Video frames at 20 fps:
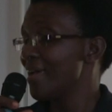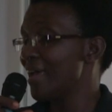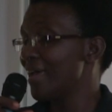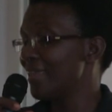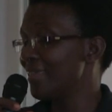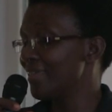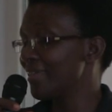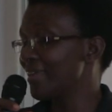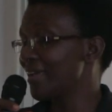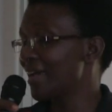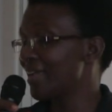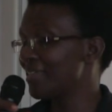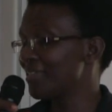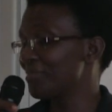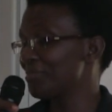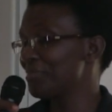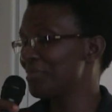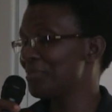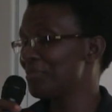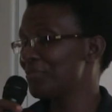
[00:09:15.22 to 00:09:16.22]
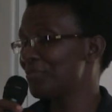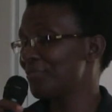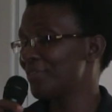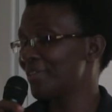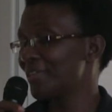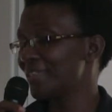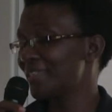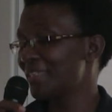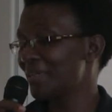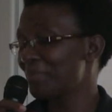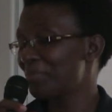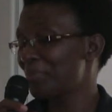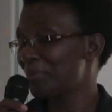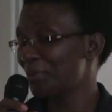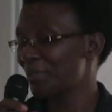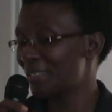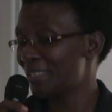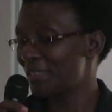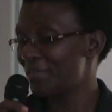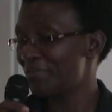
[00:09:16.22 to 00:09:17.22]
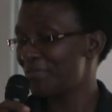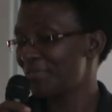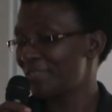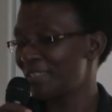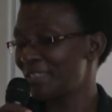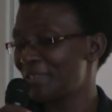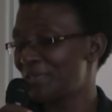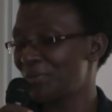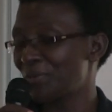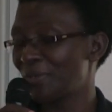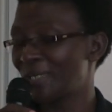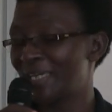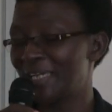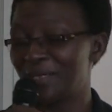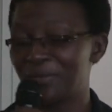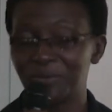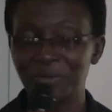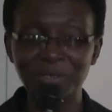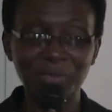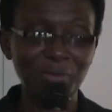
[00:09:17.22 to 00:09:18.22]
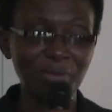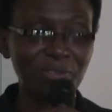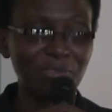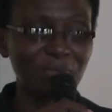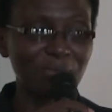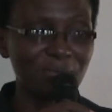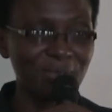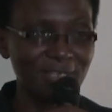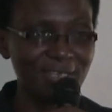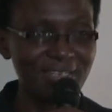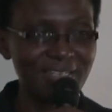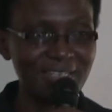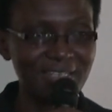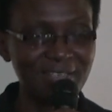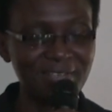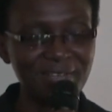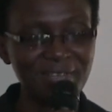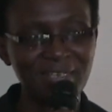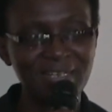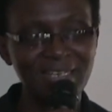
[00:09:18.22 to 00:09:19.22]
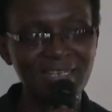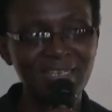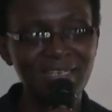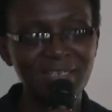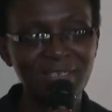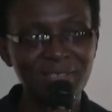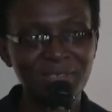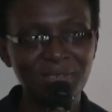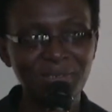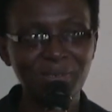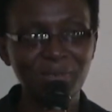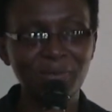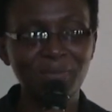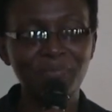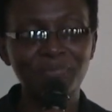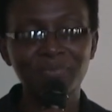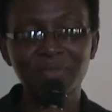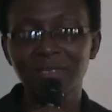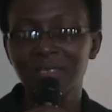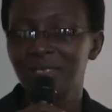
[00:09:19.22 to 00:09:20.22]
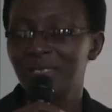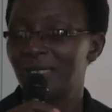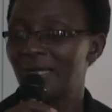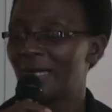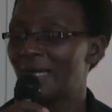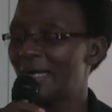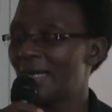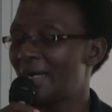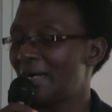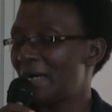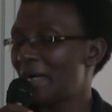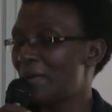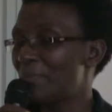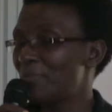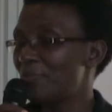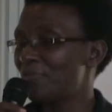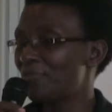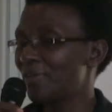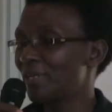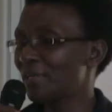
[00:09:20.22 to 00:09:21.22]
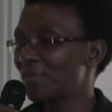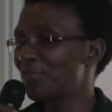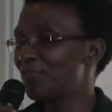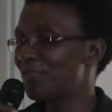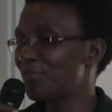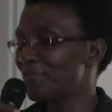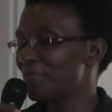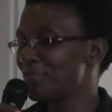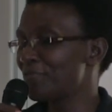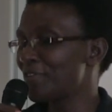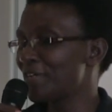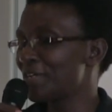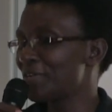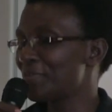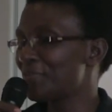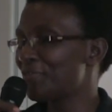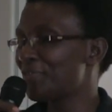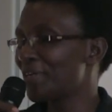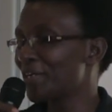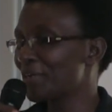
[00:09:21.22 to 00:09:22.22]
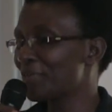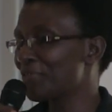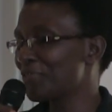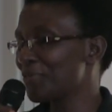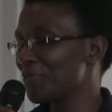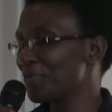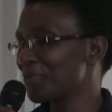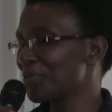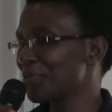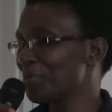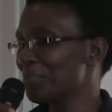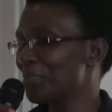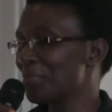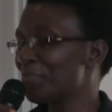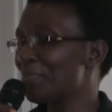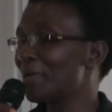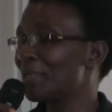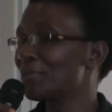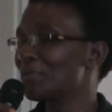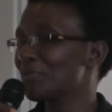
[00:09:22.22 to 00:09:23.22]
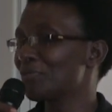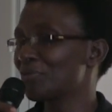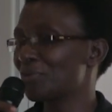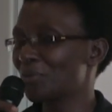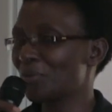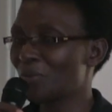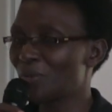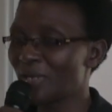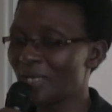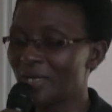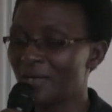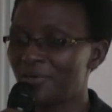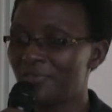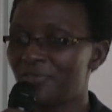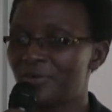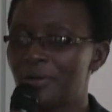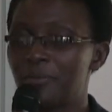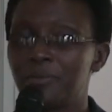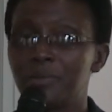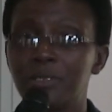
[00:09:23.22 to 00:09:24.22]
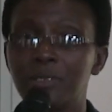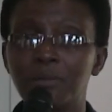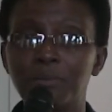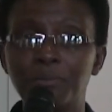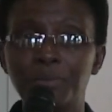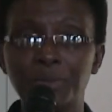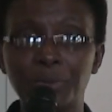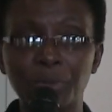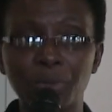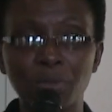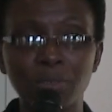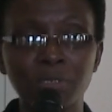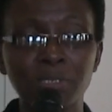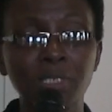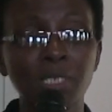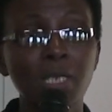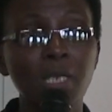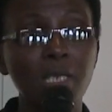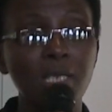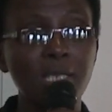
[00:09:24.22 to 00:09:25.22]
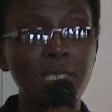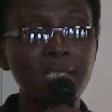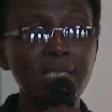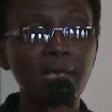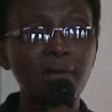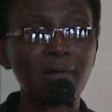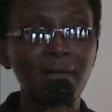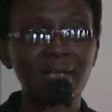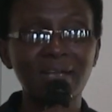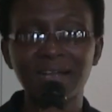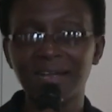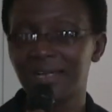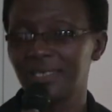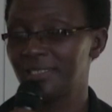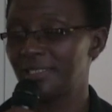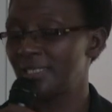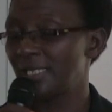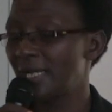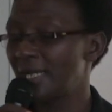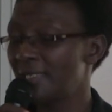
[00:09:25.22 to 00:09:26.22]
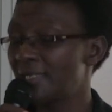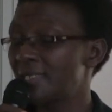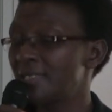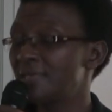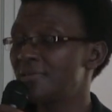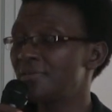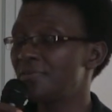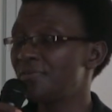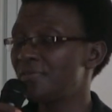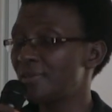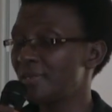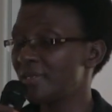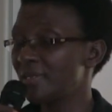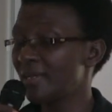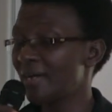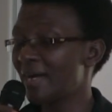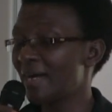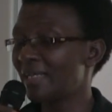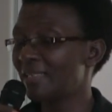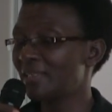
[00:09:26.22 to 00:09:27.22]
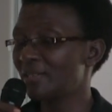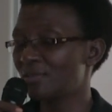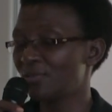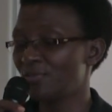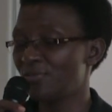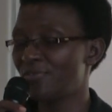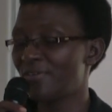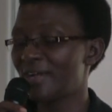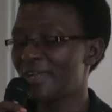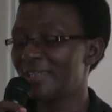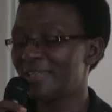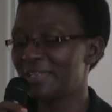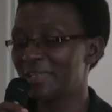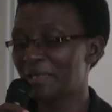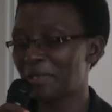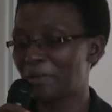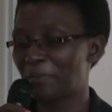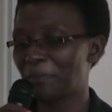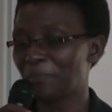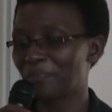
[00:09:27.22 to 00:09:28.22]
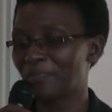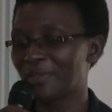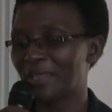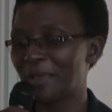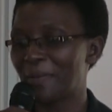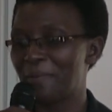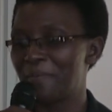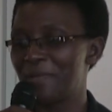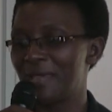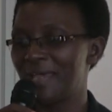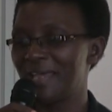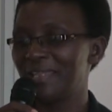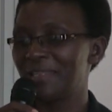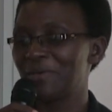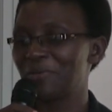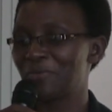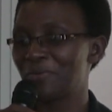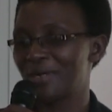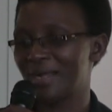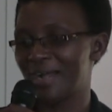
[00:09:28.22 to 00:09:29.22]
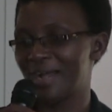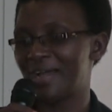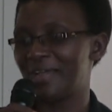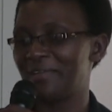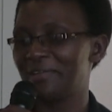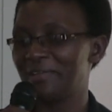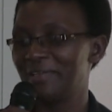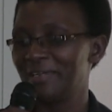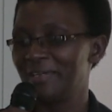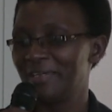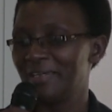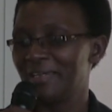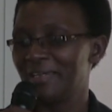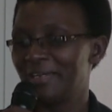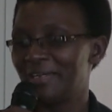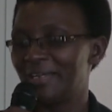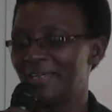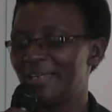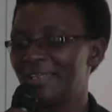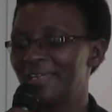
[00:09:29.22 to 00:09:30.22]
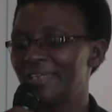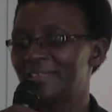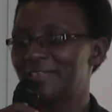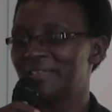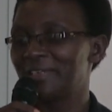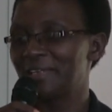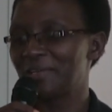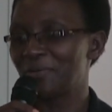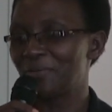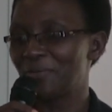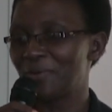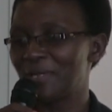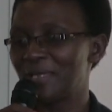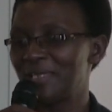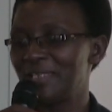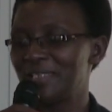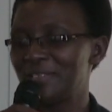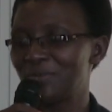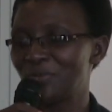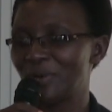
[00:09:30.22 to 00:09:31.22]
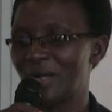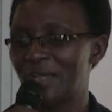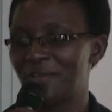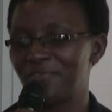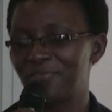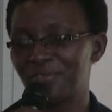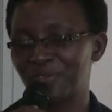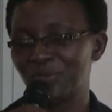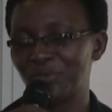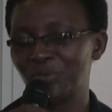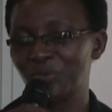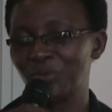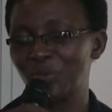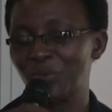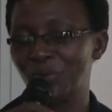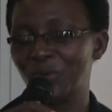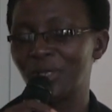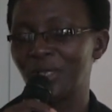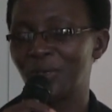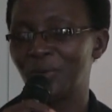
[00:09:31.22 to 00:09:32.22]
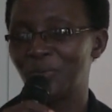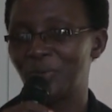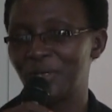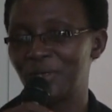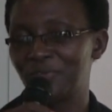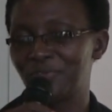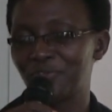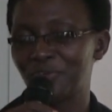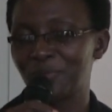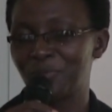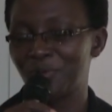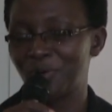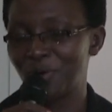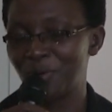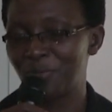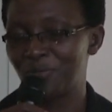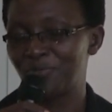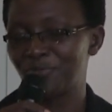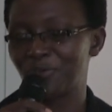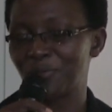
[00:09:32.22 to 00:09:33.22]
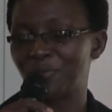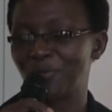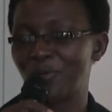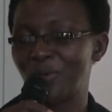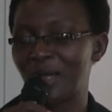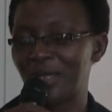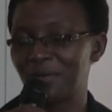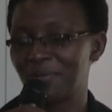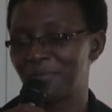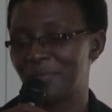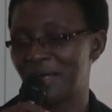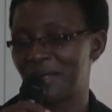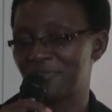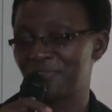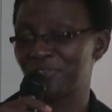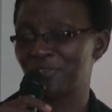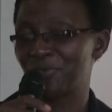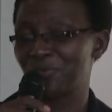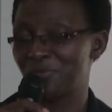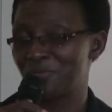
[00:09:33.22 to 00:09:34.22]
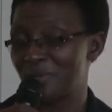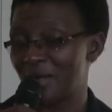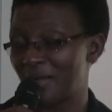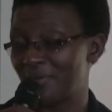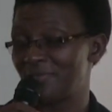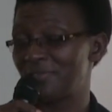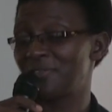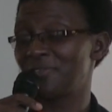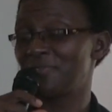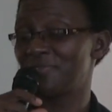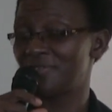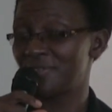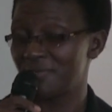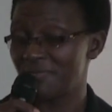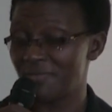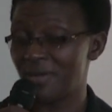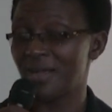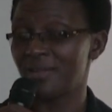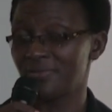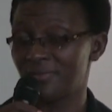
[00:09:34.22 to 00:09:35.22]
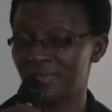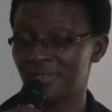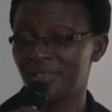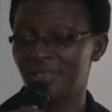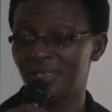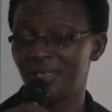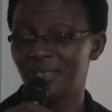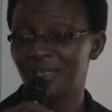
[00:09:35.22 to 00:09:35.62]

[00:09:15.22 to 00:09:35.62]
And he has been very supportive since we got married. So I'm very thankful to be part of the Quaker family, because in our culture, it is very hard to find a man who can let his wife to go away from home from 1 month, 2 months, 3 months.